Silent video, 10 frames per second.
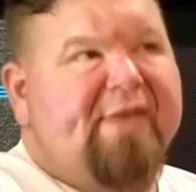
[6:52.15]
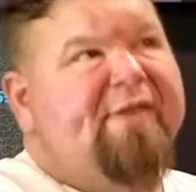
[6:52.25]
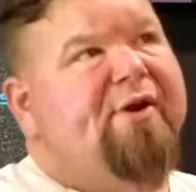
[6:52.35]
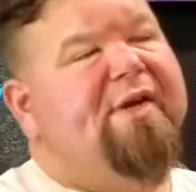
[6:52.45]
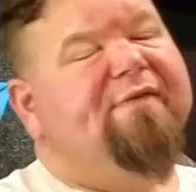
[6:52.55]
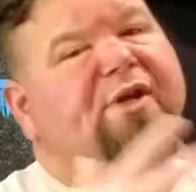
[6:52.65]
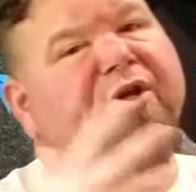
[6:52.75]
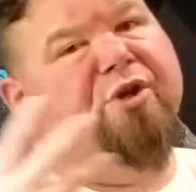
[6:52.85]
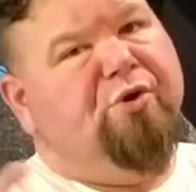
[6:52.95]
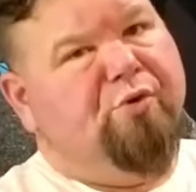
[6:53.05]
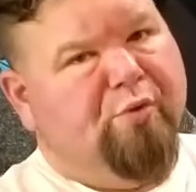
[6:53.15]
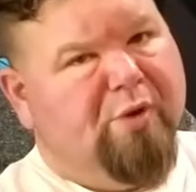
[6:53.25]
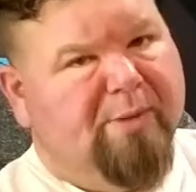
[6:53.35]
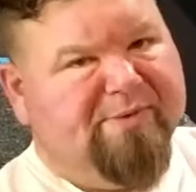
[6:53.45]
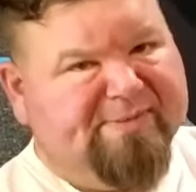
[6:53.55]
and they're giving
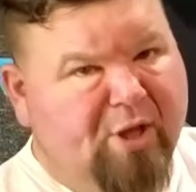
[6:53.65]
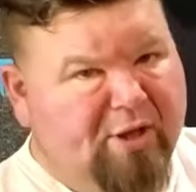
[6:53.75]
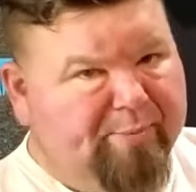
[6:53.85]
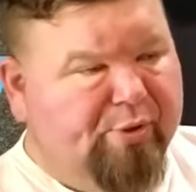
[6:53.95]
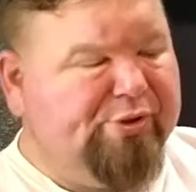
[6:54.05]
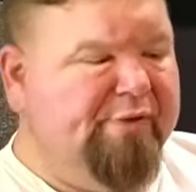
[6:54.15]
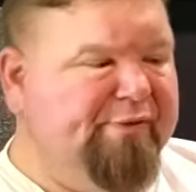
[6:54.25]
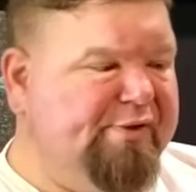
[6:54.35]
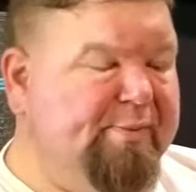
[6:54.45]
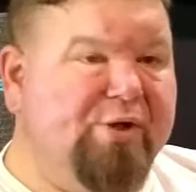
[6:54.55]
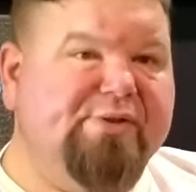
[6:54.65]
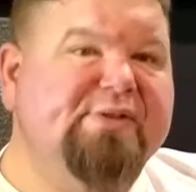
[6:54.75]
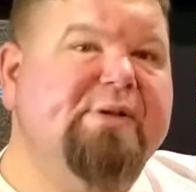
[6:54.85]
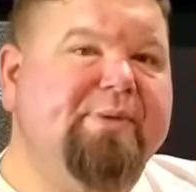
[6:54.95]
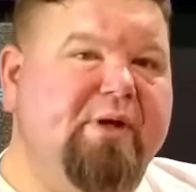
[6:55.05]
you a smaller portion of those
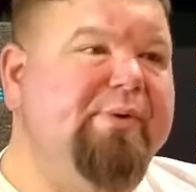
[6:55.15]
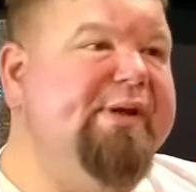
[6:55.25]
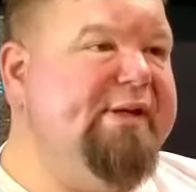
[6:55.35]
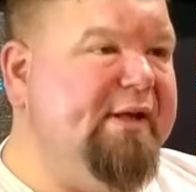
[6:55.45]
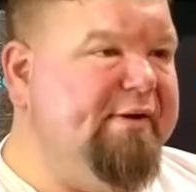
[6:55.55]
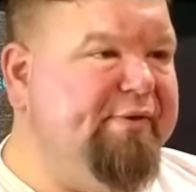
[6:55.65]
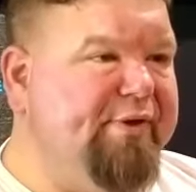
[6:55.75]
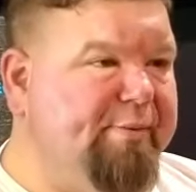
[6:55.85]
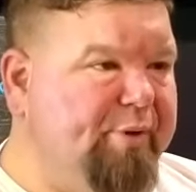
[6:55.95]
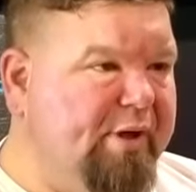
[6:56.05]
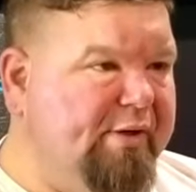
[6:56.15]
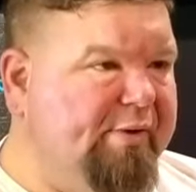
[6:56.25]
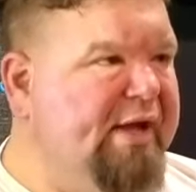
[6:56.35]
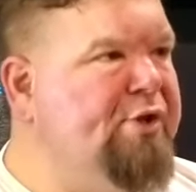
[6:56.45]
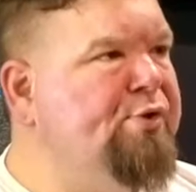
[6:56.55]
margins to be a retailer for their product, right?